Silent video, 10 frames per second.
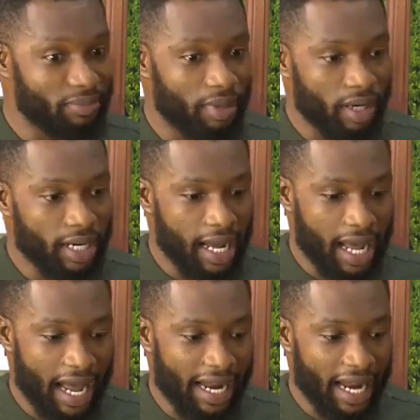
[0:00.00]
but
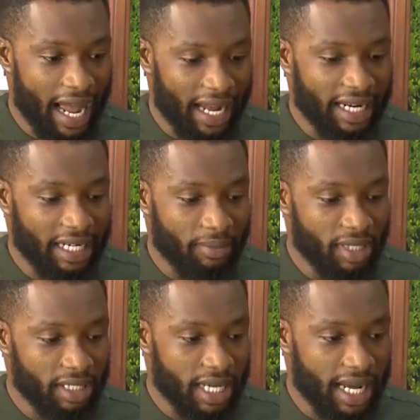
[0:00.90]
I can
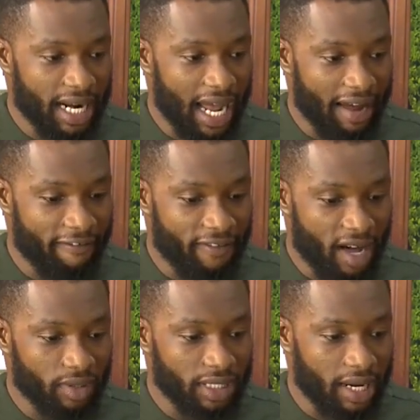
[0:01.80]
admit that I
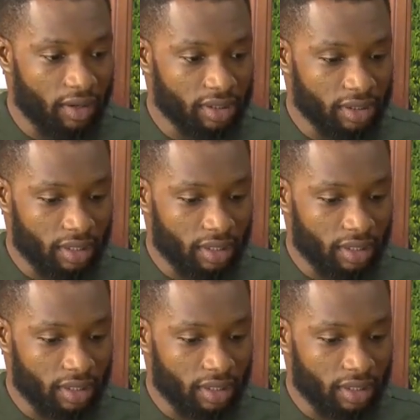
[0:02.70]
found out